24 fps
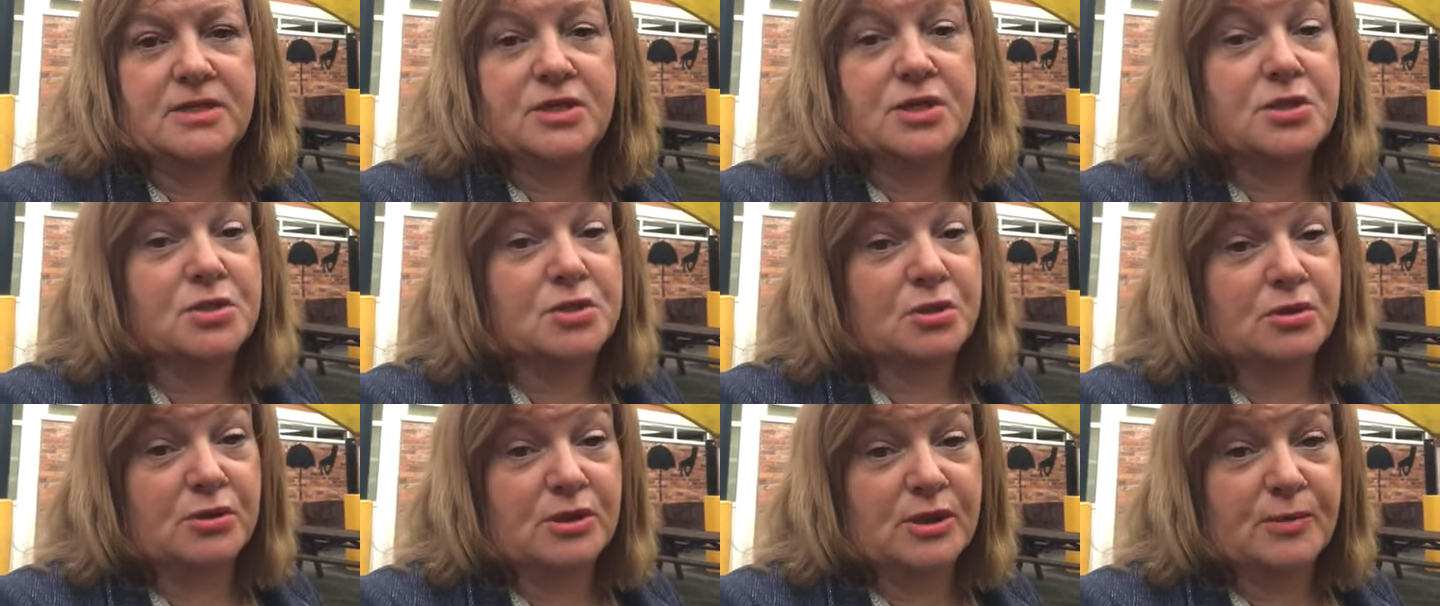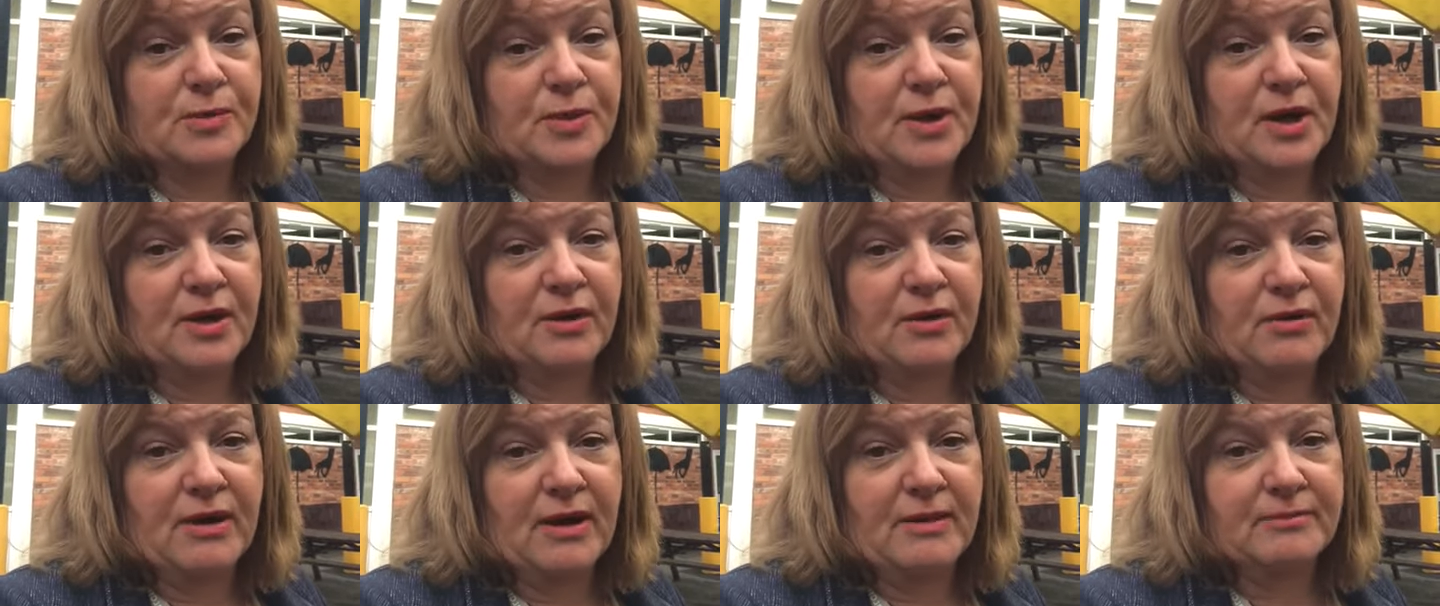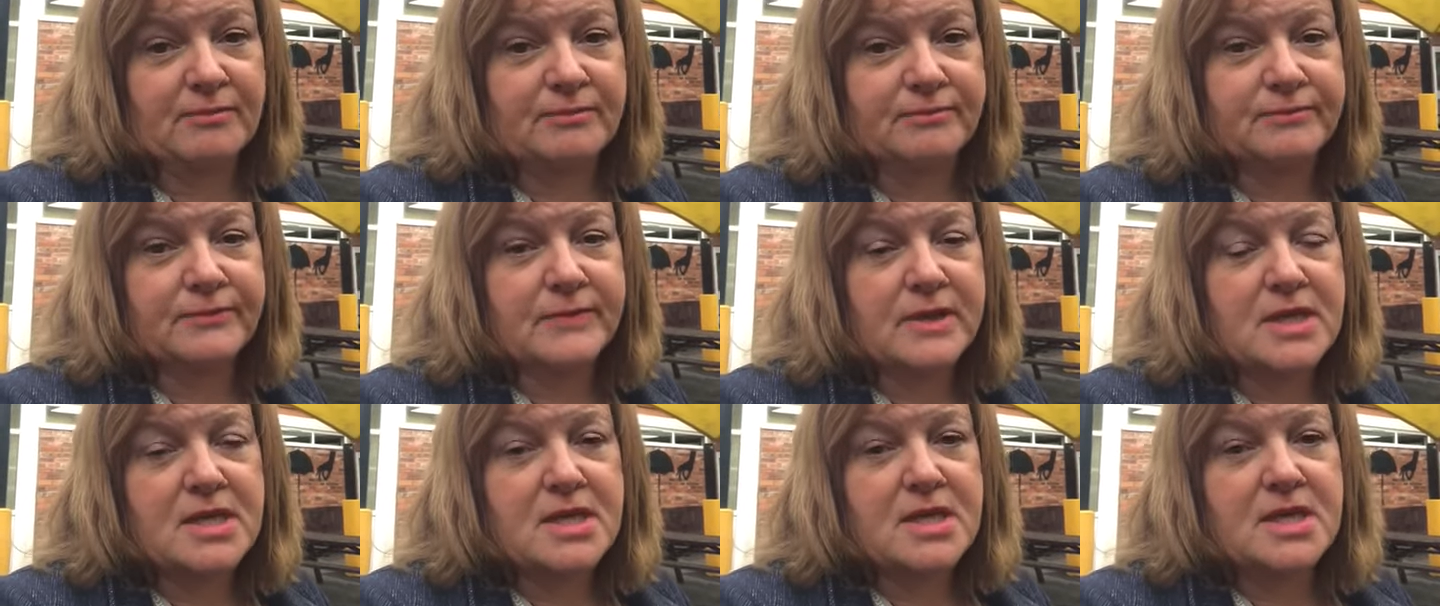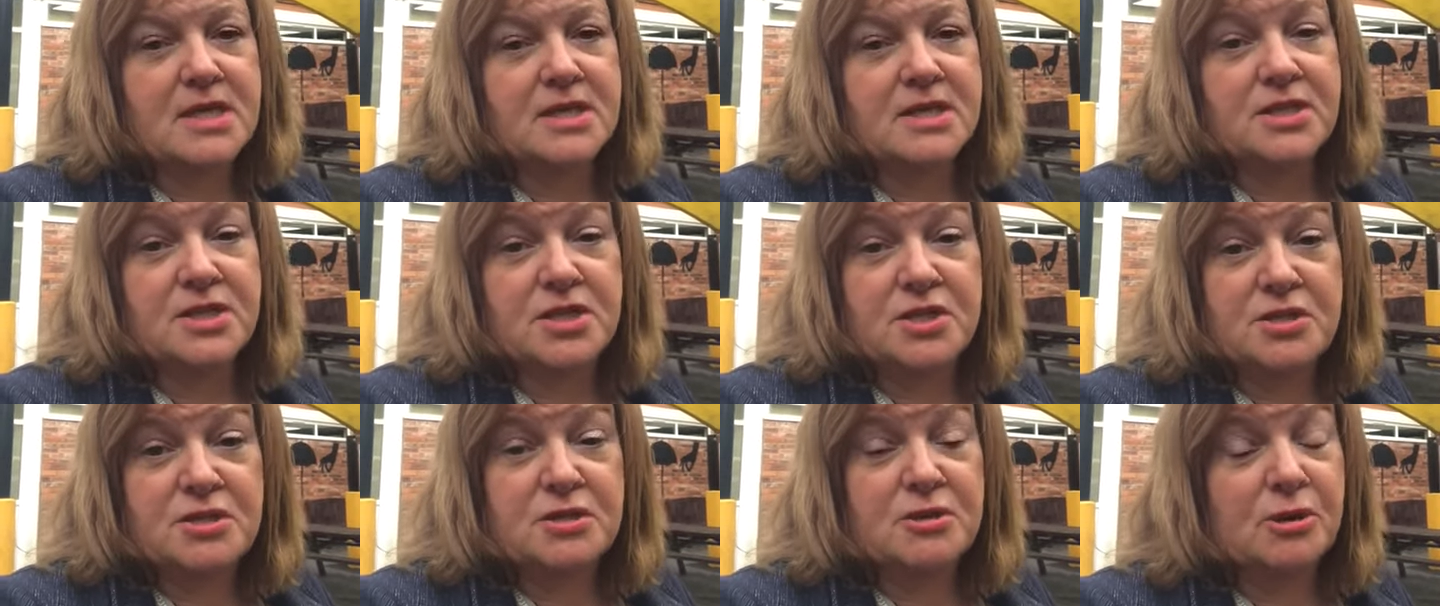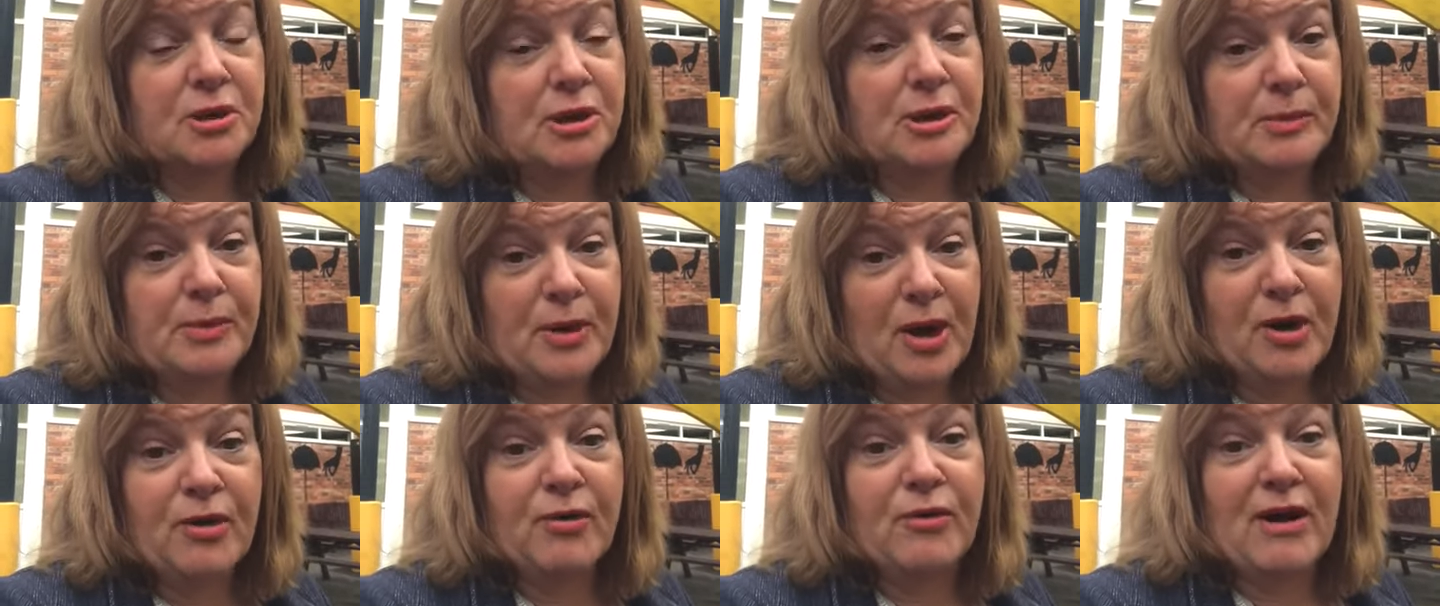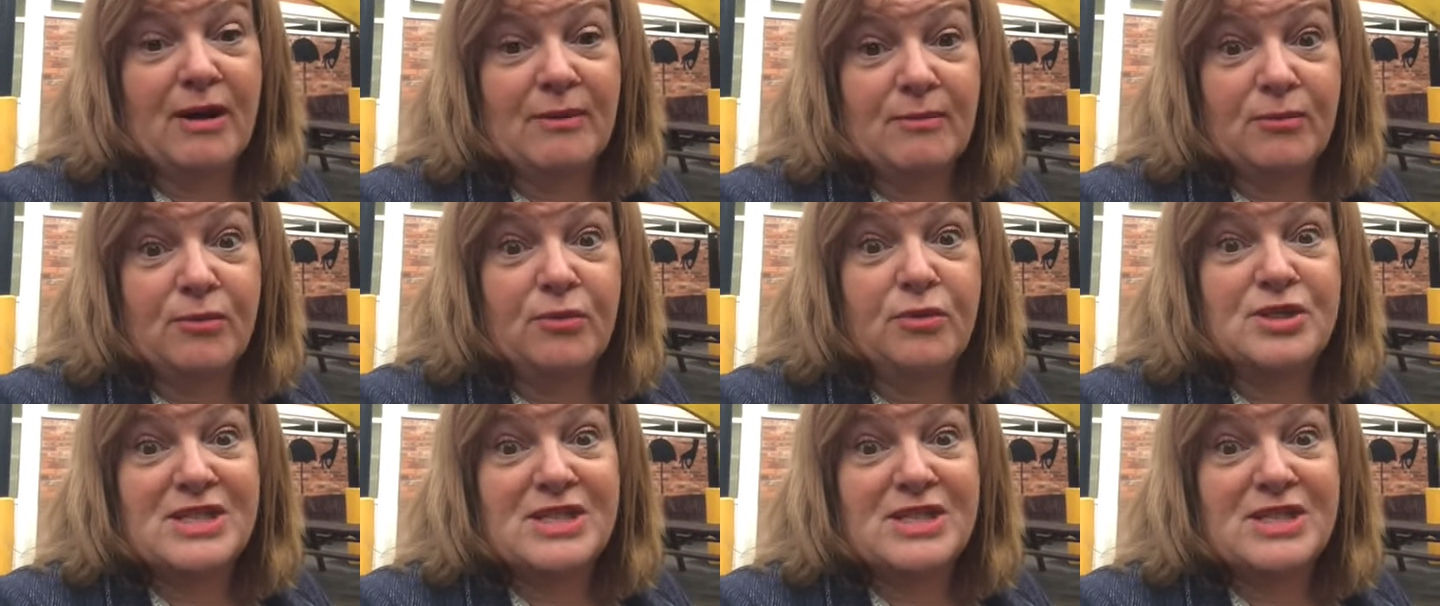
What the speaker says: tutorial programme. The tutorial programme